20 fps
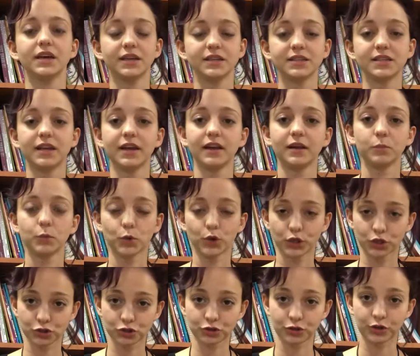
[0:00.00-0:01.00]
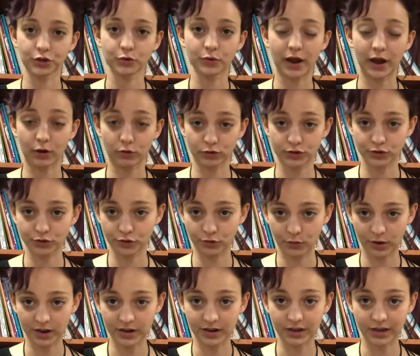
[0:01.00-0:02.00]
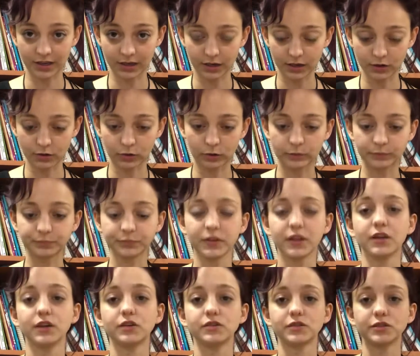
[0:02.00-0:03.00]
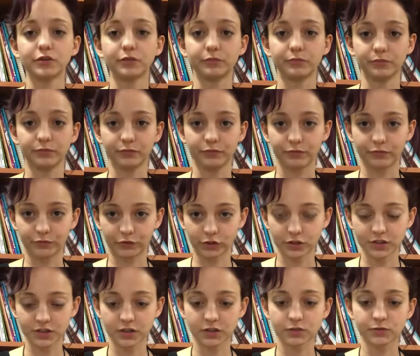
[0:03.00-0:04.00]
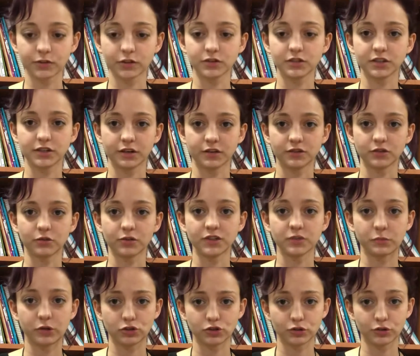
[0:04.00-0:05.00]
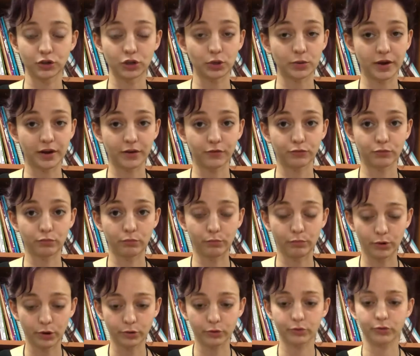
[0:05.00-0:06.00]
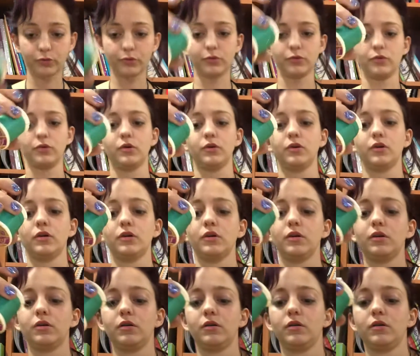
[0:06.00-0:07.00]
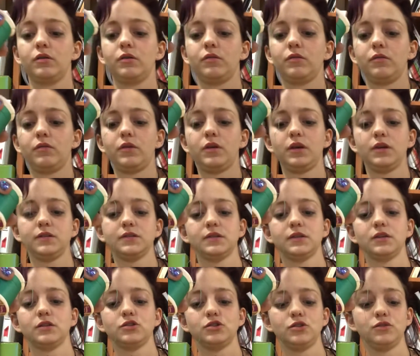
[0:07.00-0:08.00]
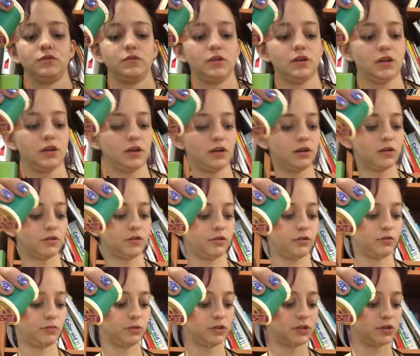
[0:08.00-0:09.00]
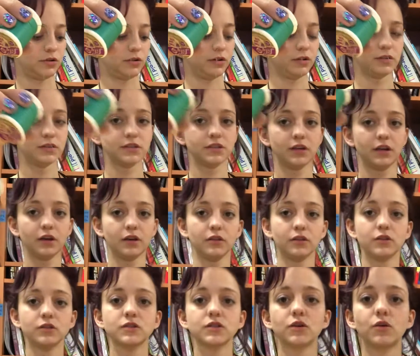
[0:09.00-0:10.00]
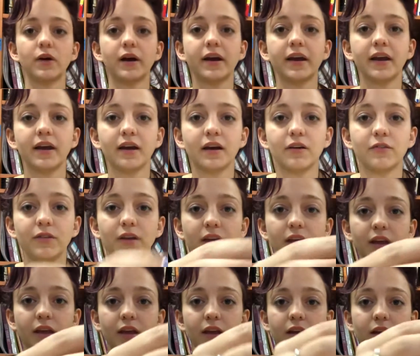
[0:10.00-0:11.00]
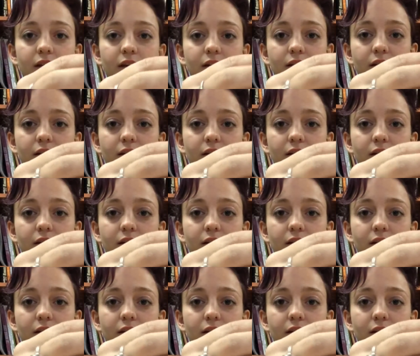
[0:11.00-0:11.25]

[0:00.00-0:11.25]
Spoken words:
Today I'm going to show you how to thread a needle. So first things first, as always, make sure that you have both things that you need, all your materials together. So I have a